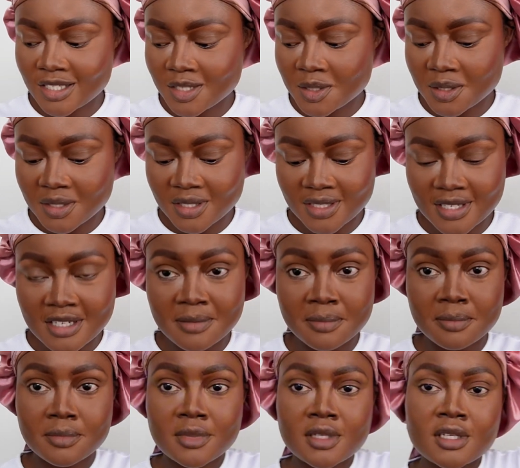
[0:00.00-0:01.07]
because
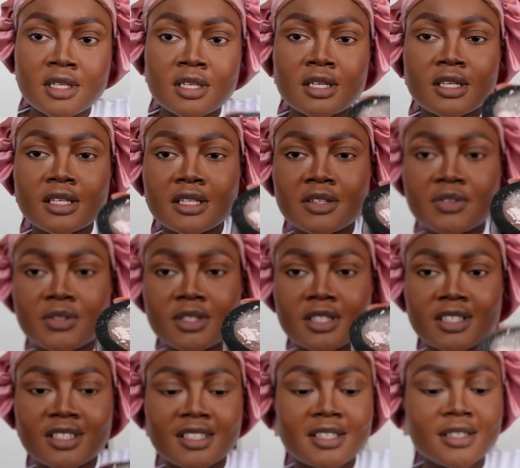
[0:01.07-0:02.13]
literally